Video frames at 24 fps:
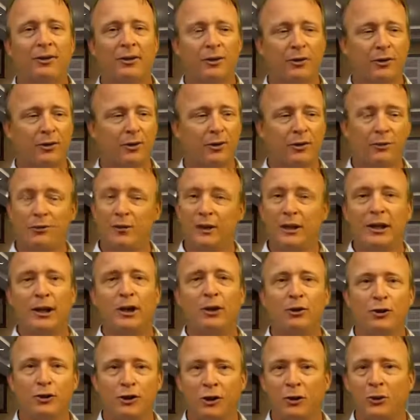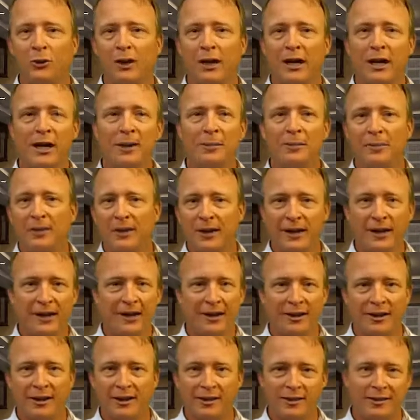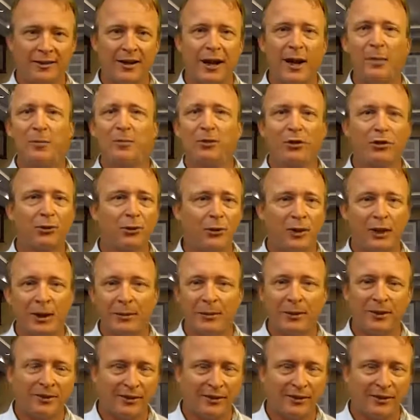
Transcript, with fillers: or their video showing up like in the top three